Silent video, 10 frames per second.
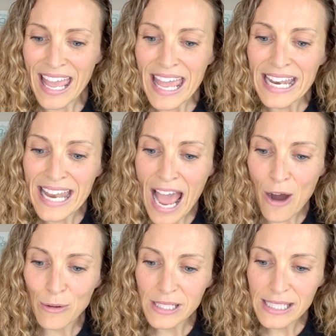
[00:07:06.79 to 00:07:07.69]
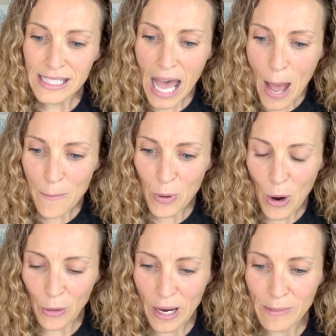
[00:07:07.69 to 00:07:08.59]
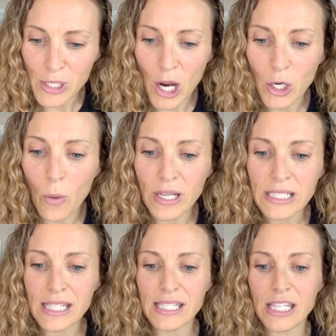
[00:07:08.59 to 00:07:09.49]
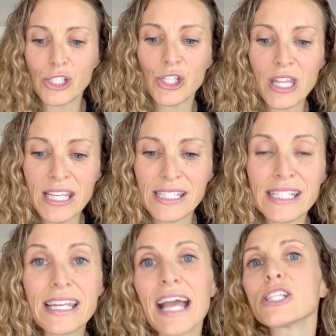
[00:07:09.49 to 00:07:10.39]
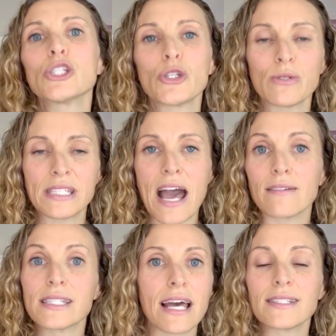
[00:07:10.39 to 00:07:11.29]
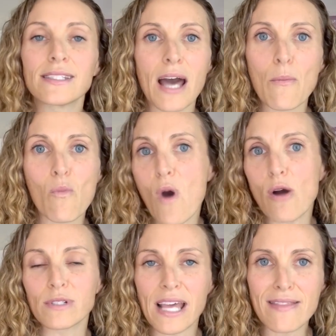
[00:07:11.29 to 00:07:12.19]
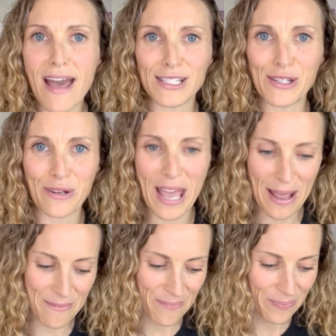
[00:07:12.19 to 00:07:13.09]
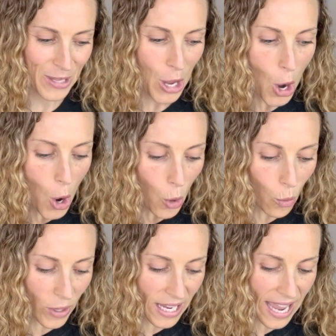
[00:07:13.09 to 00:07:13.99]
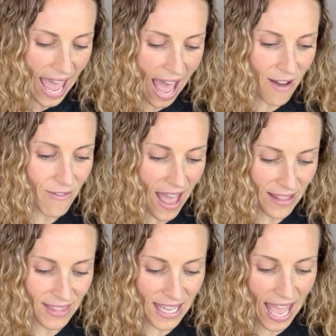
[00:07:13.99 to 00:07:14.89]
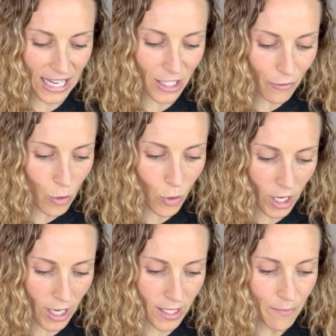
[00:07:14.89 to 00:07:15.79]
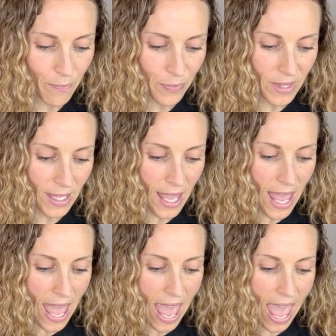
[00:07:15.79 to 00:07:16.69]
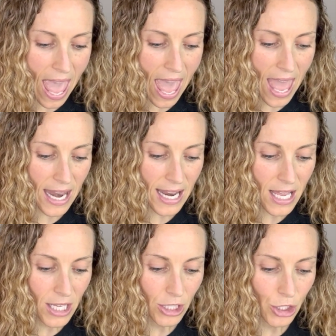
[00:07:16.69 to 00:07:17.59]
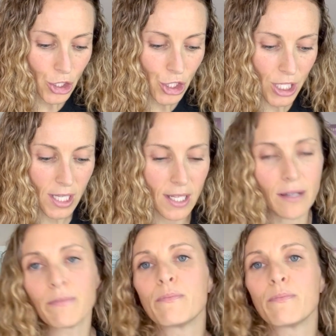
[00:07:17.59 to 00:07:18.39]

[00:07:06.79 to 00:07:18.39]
Now, some programs are going to teach these next two sounds and some won't, and that's okay. We have at the end of a word, NG.